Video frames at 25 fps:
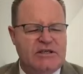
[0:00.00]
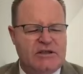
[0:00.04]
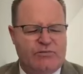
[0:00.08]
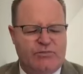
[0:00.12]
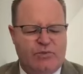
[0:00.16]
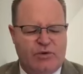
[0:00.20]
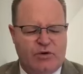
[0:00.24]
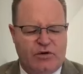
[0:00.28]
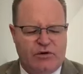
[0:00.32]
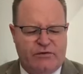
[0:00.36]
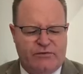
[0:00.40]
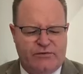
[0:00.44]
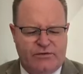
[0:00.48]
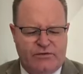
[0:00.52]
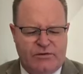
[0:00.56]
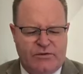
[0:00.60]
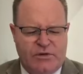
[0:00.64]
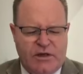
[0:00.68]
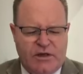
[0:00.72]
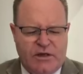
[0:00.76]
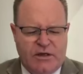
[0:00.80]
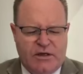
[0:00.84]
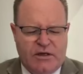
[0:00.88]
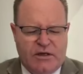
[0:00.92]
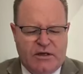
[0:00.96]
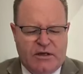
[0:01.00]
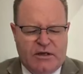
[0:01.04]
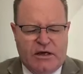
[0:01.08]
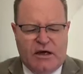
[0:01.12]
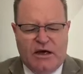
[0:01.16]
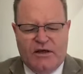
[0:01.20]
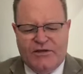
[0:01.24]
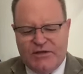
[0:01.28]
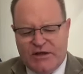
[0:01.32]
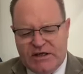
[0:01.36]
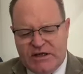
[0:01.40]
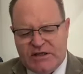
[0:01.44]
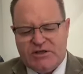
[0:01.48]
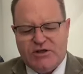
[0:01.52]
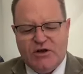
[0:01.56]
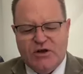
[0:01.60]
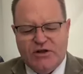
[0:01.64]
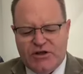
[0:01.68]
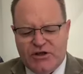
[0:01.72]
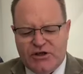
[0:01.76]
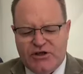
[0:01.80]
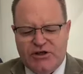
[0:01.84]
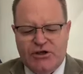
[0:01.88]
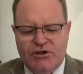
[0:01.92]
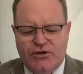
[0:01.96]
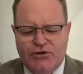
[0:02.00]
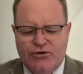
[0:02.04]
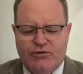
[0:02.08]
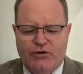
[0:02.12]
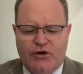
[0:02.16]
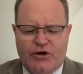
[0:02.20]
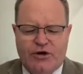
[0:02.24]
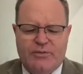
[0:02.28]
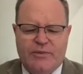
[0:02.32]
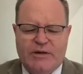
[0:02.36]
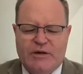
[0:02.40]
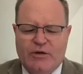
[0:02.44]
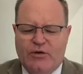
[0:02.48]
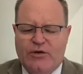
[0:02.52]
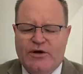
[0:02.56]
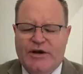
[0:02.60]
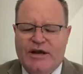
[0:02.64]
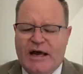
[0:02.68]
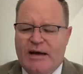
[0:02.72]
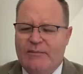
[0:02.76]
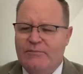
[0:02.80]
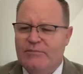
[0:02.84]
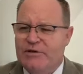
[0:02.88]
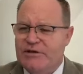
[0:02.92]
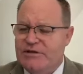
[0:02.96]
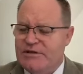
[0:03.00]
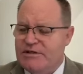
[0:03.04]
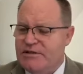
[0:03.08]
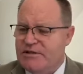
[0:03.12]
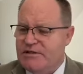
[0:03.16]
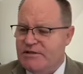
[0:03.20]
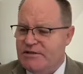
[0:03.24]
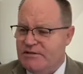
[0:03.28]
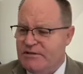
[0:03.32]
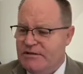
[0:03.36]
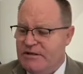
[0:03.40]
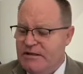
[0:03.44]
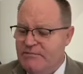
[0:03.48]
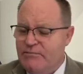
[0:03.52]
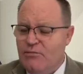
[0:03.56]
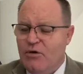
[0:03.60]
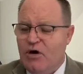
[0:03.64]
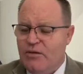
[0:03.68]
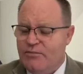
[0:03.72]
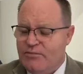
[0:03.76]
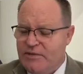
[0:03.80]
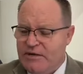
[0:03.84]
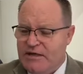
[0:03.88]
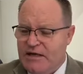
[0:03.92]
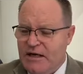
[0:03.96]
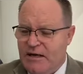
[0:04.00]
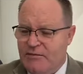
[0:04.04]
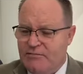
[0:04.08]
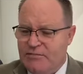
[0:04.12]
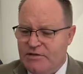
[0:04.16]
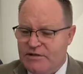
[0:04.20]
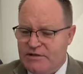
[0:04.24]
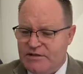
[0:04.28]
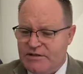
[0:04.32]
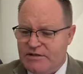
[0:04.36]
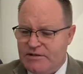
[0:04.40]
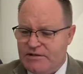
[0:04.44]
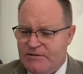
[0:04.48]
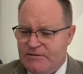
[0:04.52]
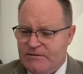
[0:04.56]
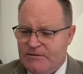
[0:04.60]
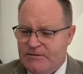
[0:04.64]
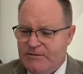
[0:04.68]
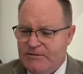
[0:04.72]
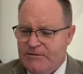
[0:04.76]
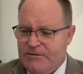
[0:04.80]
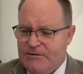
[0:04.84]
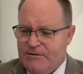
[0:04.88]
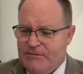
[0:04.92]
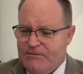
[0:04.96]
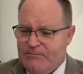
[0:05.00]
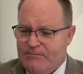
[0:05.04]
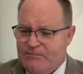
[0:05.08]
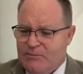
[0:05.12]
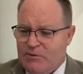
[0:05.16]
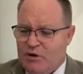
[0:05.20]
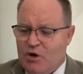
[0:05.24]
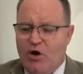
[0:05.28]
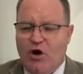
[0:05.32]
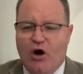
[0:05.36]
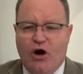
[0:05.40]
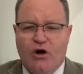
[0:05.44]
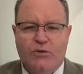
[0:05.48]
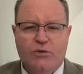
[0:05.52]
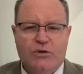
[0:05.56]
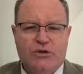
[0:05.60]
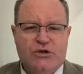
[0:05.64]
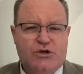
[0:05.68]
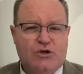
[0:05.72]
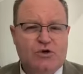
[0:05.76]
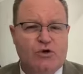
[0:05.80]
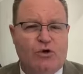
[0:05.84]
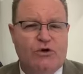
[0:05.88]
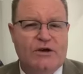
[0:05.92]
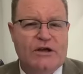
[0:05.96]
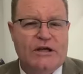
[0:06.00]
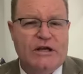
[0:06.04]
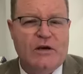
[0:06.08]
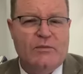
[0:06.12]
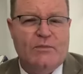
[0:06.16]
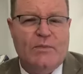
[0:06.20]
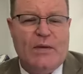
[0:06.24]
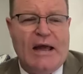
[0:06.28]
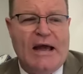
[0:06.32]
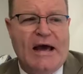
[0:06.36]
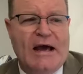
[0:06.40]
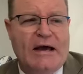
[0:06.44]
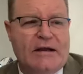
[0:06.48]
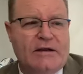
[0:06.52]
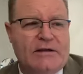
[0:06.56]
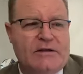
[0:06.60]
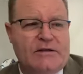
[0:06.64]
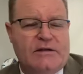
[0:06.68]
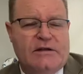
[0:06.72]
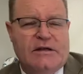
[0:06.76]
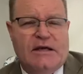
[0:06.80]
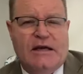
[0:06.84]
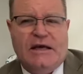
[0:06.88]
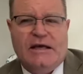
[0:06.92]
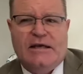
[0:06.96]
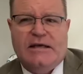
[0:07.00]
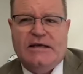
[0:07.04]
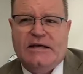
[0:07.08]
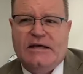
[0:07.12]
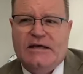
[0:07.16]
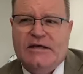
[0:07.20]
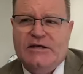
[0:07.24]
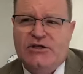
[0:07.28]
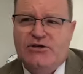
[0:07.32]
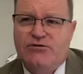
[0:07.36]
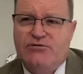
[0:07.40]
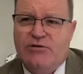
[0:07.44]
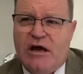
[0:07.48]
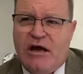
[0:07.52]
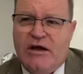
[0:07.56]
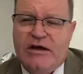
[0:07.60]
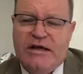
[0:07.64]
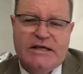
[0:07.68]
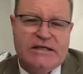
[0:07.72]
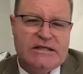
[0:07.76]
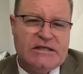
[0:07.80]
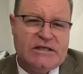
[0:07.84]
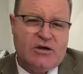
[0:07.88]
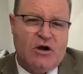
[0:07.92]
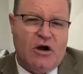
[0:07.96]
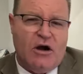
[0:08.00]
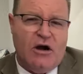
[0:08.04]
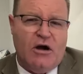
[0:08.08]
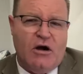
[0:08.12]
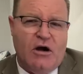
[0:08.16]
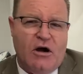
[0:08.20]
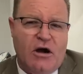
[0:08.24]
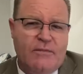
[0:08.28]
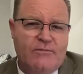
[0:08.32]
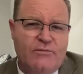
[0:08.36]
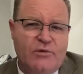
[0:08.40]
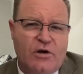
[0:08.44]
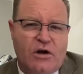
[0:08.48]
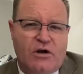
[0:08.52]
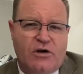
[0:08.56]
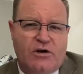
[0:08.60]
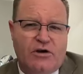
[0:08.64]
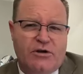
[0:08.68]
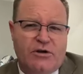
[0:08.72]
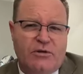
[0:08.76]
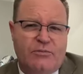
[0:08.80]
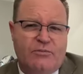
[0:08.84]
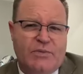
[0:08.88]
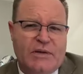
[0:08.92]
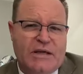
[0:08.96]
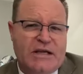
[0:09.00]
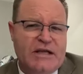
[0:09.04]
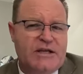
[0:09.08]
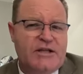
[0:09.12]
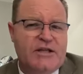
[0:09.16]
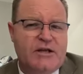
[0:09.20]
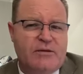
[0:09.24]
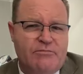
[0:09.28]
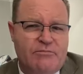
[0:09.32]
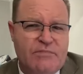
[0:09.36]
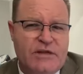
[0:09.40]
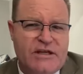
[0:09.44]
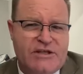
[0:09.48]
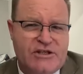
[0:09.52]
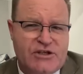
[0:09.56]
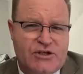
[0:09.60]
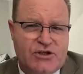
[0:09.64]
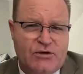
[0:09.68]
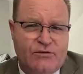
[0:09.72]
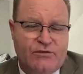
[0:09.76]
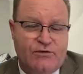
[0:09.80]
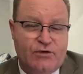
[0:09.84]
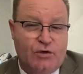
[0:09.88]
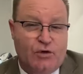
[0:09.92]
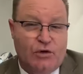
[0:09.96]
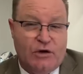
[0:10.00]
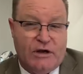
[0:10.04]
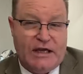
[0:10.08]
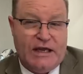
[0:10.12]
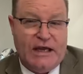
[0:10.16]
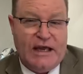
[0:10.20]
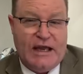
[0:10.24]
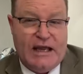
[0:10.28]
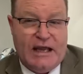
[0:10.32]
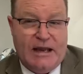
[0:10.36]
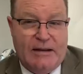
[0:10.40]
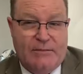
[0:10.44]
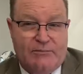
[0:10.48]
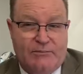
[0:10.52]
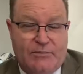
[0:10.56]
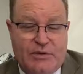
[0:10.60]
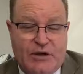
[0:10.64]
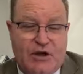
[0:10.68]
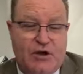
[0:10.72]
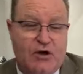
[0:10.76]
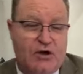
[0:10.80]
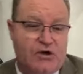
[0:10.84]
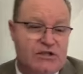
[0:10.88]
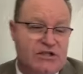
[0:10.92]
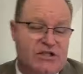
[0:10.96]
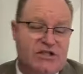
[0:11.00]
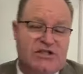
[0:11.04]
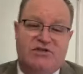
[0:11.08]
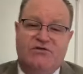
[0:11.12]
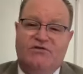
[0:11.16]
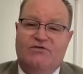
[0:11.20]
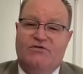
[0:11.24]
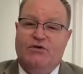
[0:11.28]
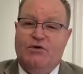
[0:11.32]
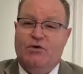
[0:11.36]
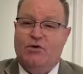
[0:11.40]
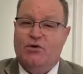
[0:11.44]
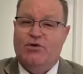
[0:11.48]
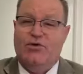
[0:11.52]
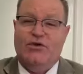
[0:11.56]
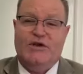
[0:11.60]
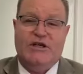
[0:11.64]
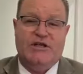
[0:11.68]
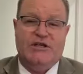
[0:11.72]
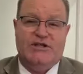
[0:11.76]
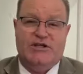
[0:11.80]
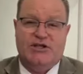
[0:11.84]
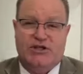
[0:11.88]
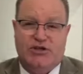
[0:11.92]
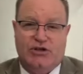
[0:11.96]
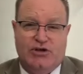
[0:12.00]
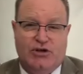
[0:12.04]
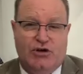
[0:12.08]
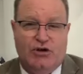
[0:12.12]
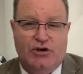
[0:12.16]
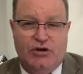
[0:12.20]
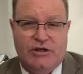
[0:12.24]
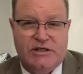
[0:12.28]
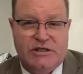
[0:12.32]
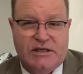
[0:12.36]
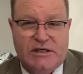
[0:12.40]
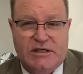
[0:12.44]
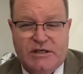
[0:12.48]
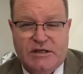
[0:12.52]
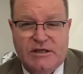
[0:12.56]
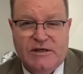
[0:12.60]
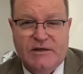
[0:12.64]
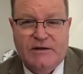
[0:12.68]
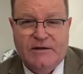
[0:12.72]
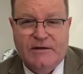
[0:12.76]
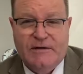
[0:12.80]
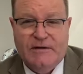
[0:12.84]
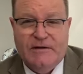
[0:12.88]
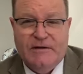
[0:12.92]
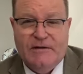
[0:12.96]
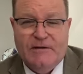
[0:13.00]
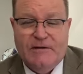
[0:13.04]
it's in the book of, I think it's either Deuteronomy or Numbers. It might be Numbers. God was talking about Israel. He said, I'm not going to be in the midst of your camp because it's filthy, it's dirty.